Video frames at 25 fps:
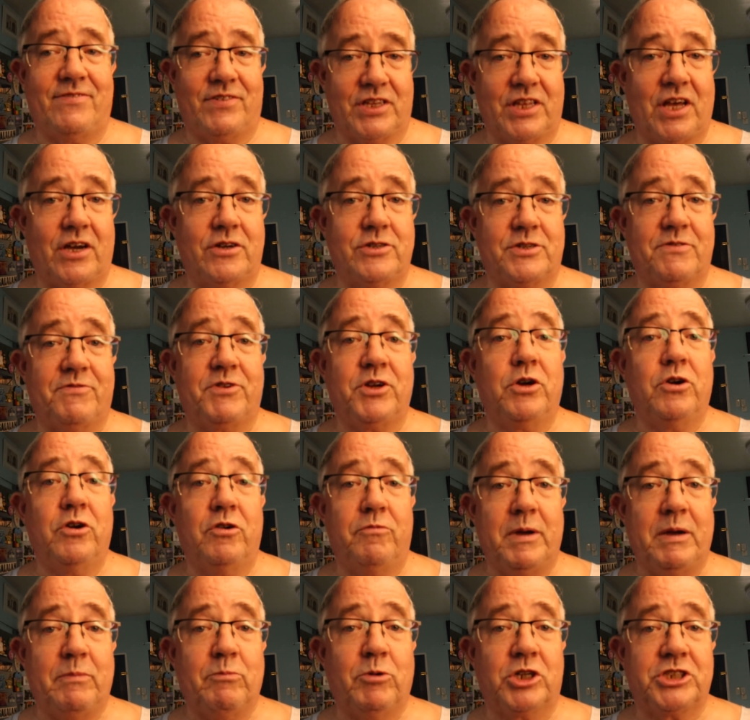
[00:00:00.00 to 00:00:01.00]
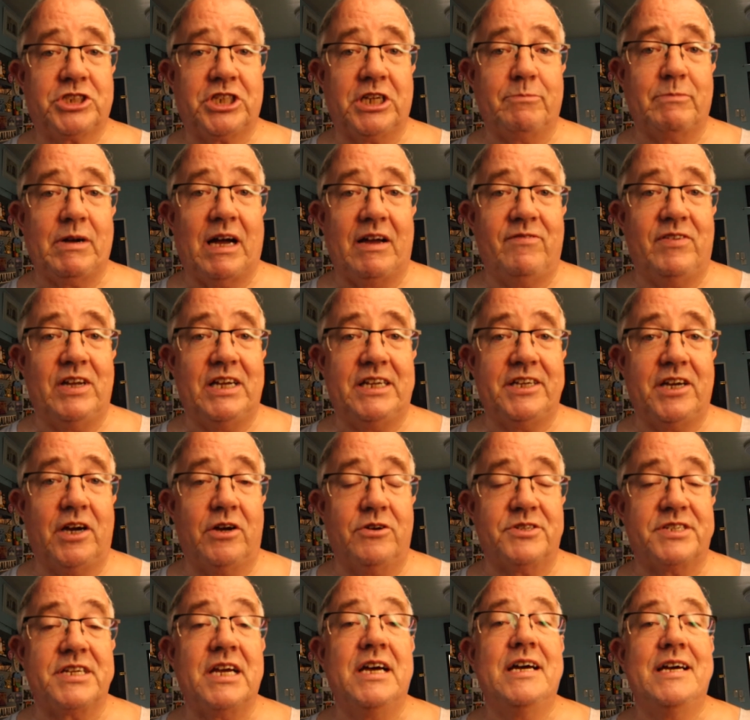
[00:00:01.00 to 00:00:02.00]
for those of you who've been watching my
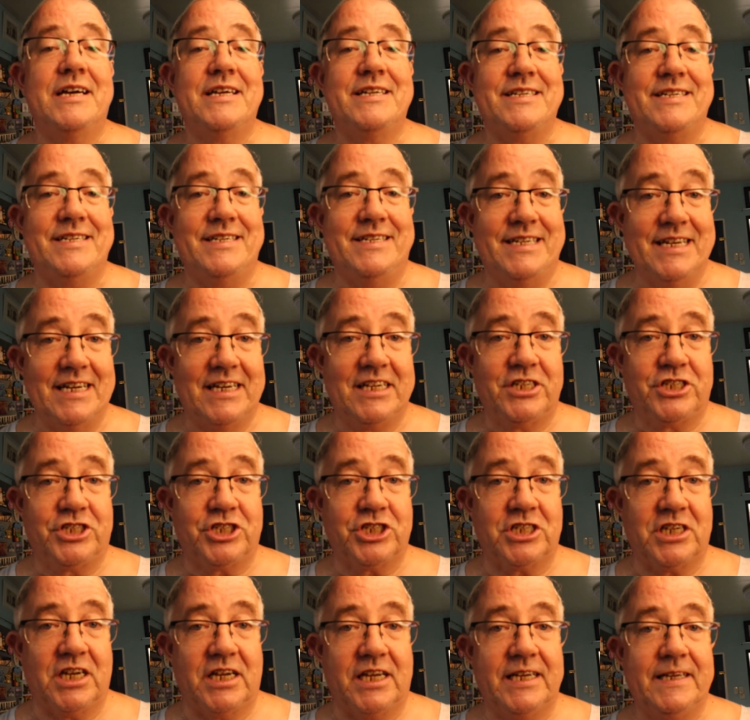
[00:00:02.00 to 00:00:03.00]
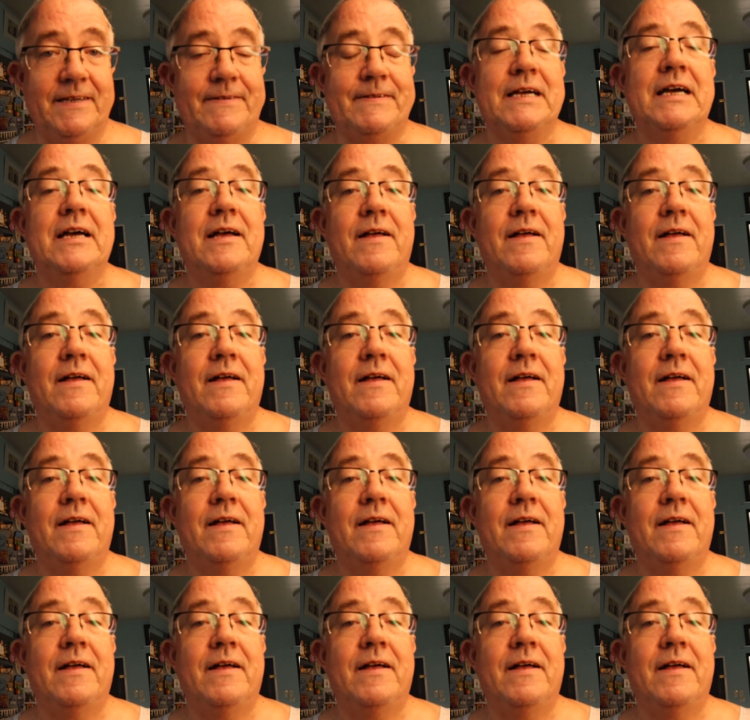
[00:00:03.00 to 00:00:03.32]
videos diligently.